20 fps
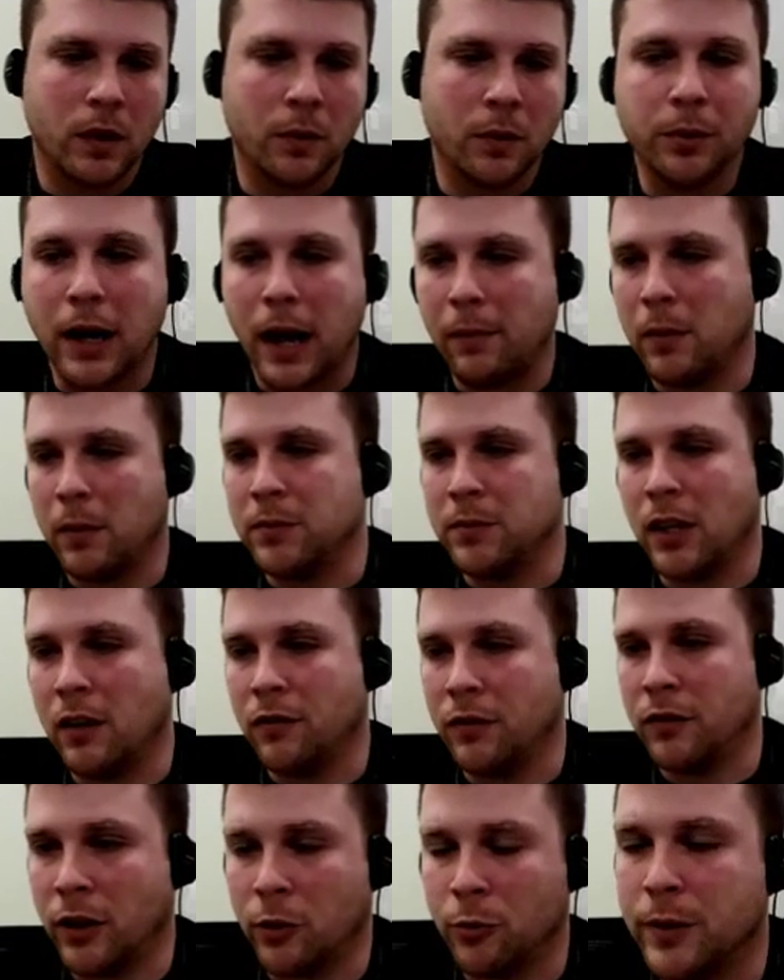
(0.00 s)
problem
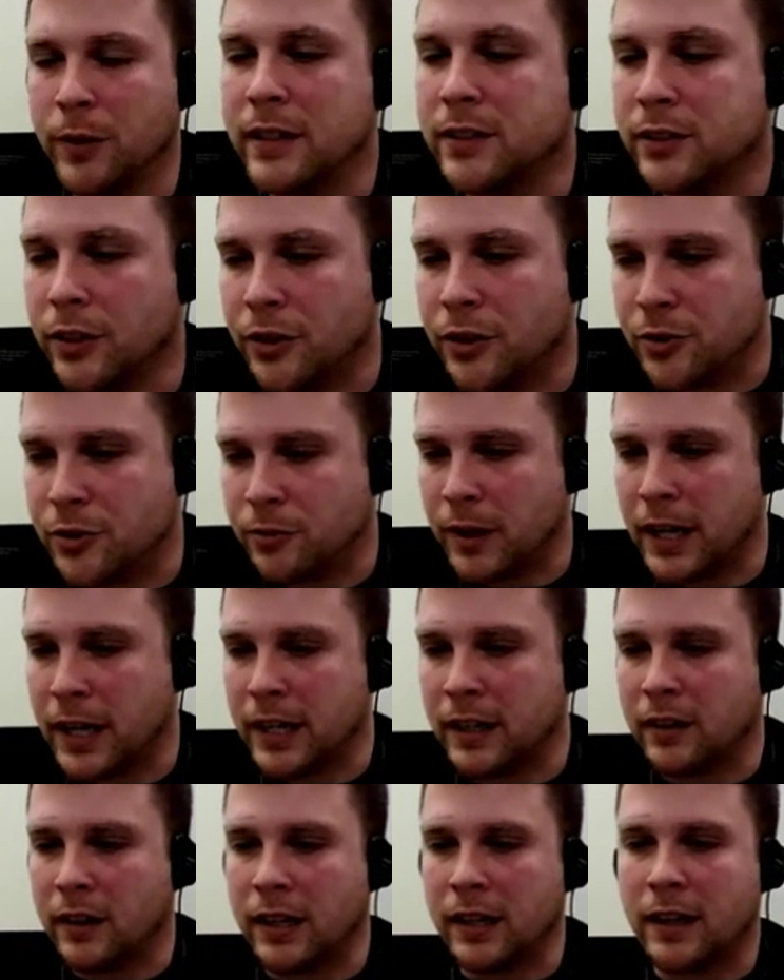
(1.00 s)
solving or research,
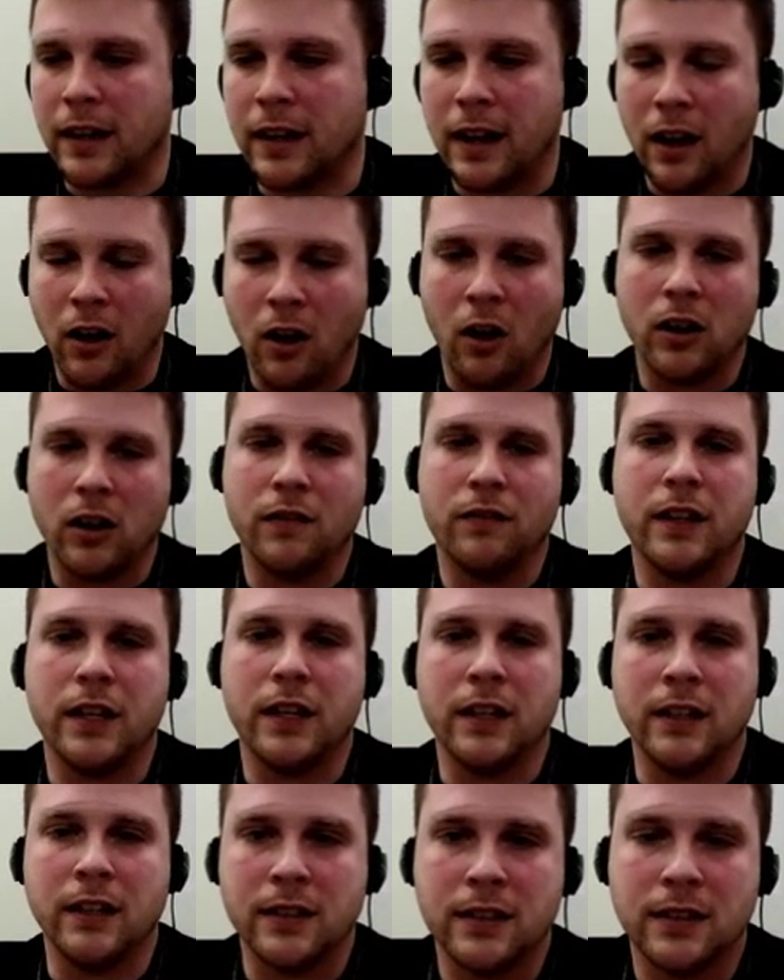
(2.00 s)
right? Like all of
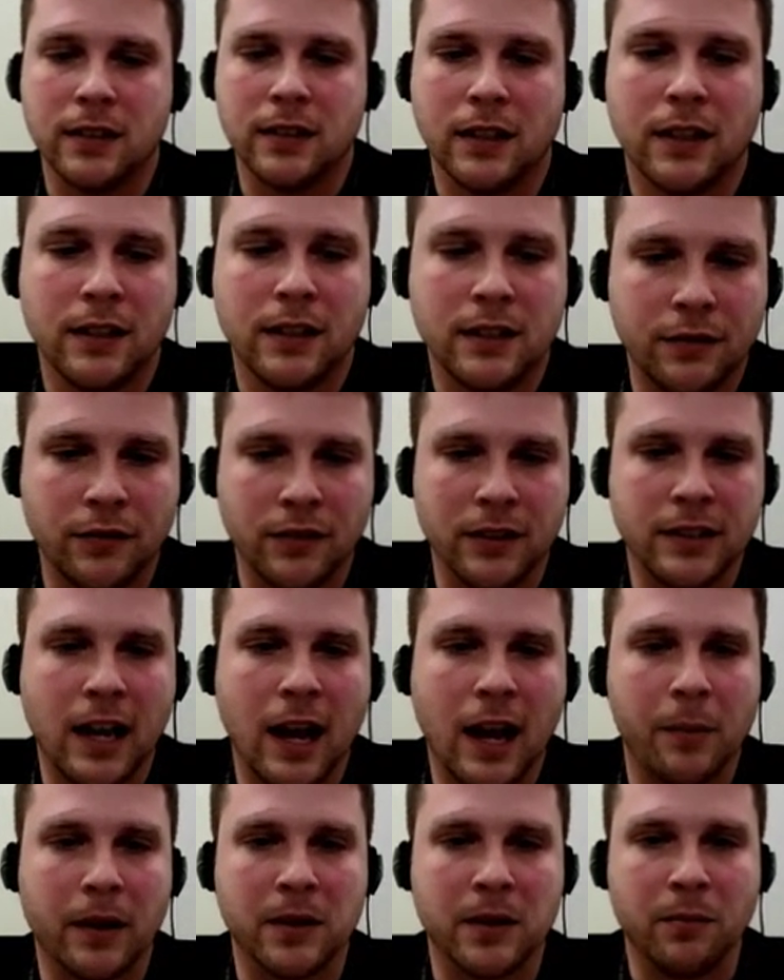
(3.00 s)
these different
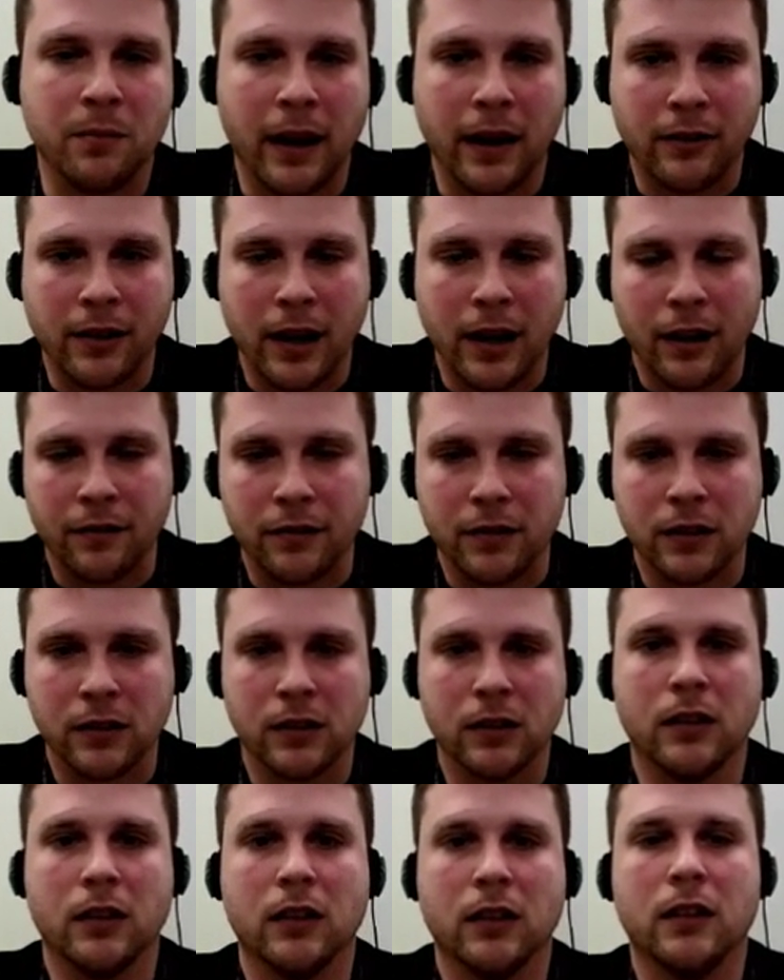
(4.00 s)
topics, Minecraft,
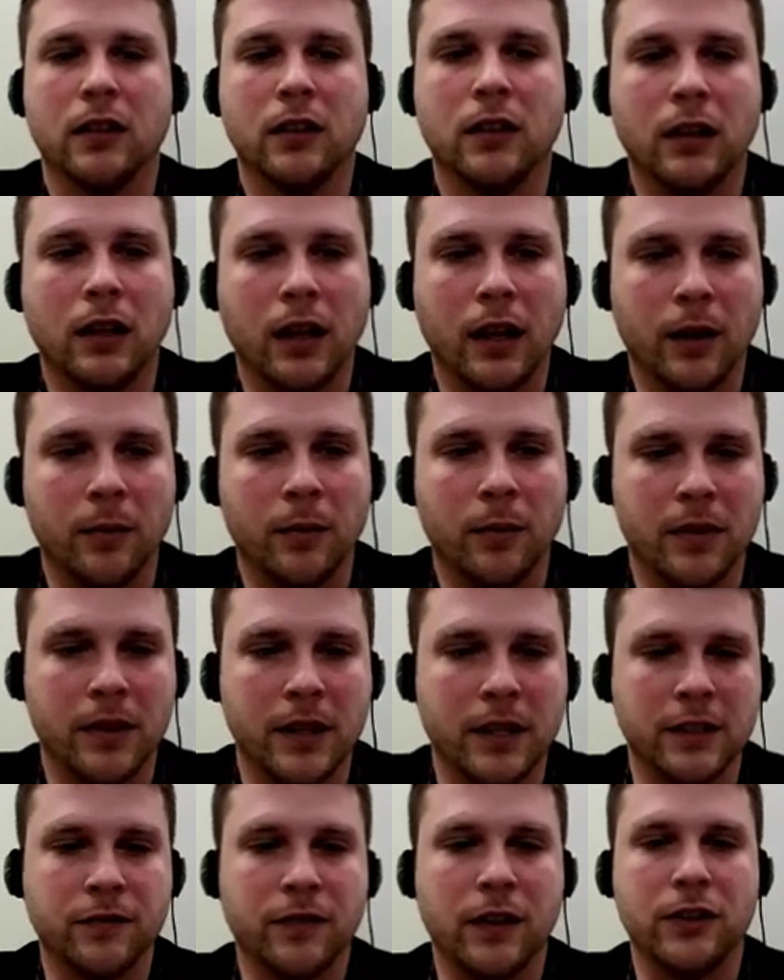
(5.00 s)

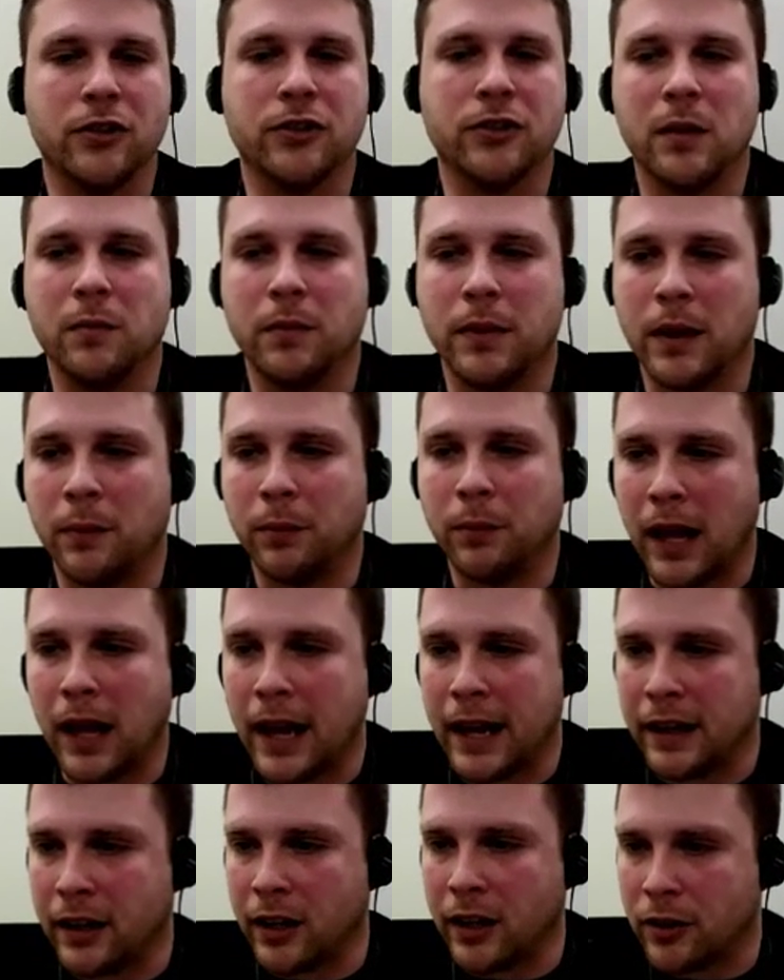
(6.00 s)
these features can be
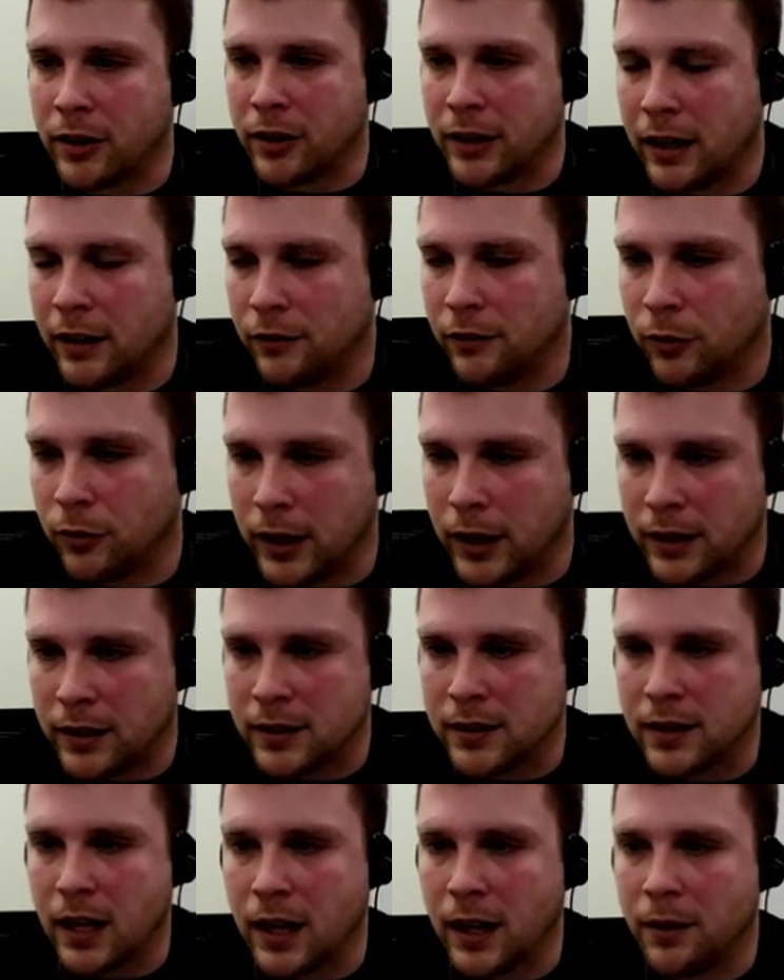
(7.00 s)
applied in creative
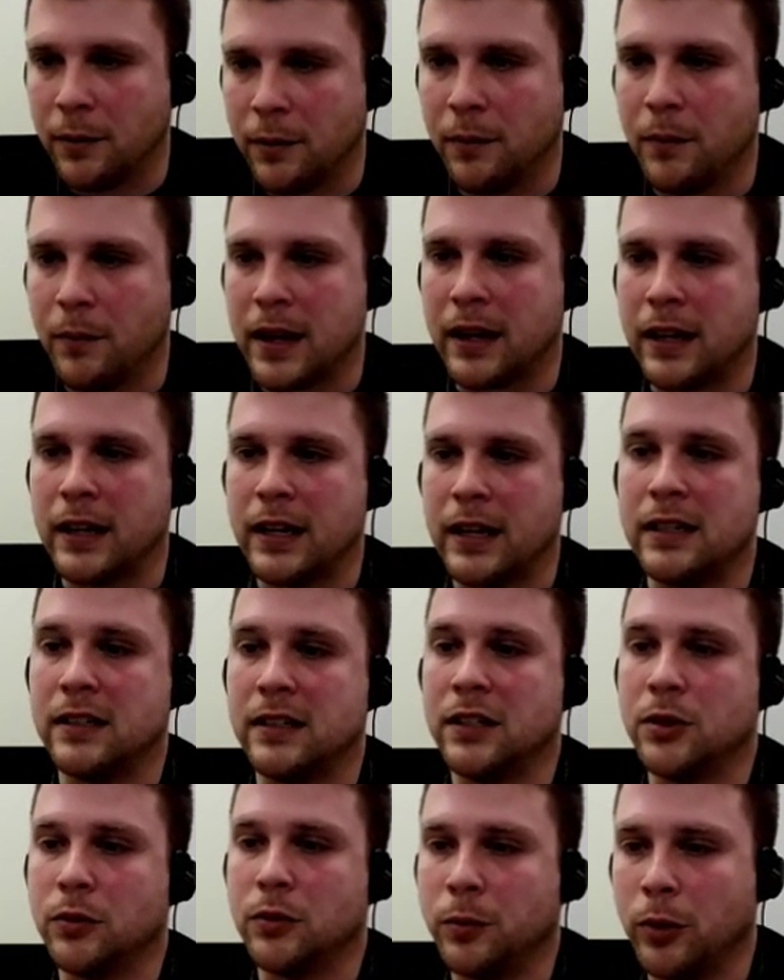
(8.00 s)
ways that make it
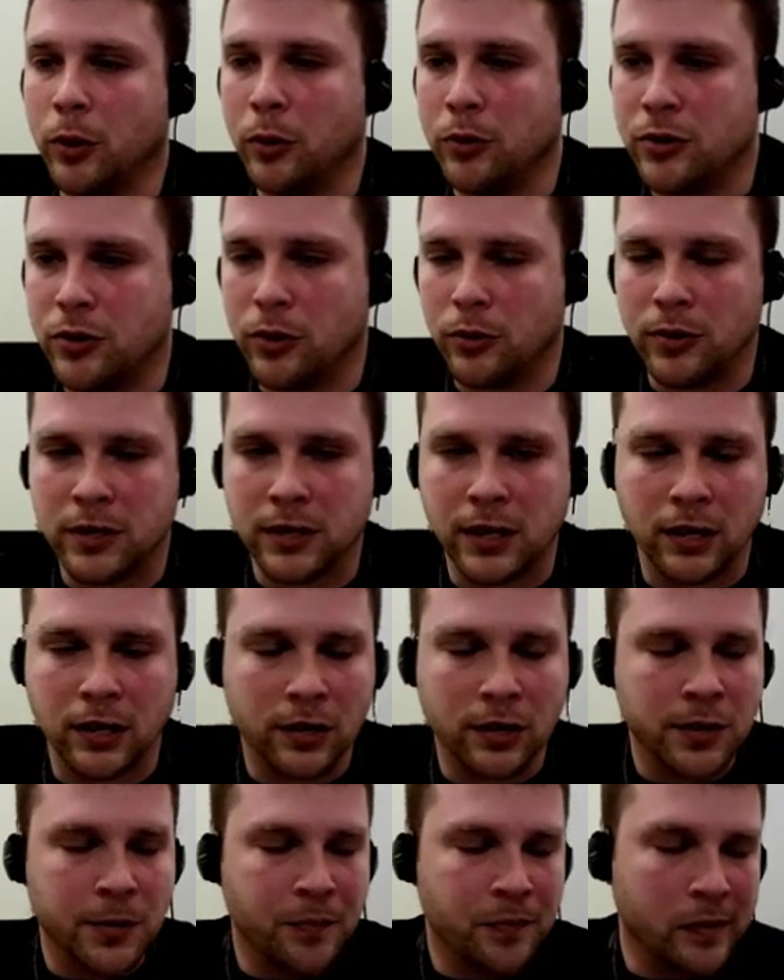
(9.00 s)
easy to approach those
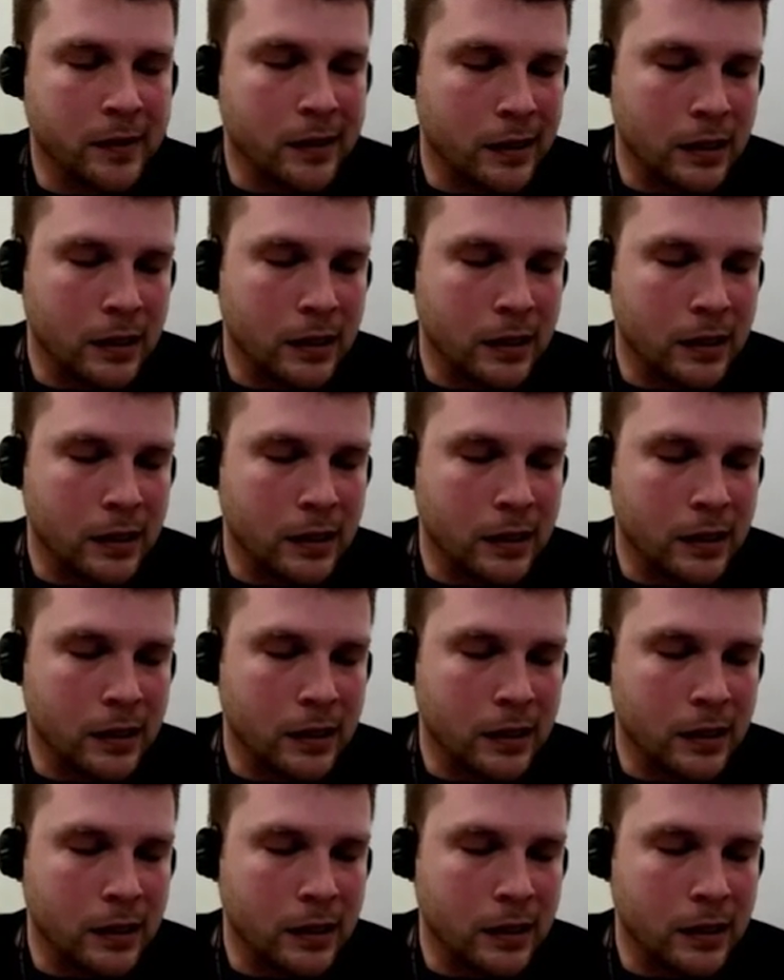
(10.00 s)
skills.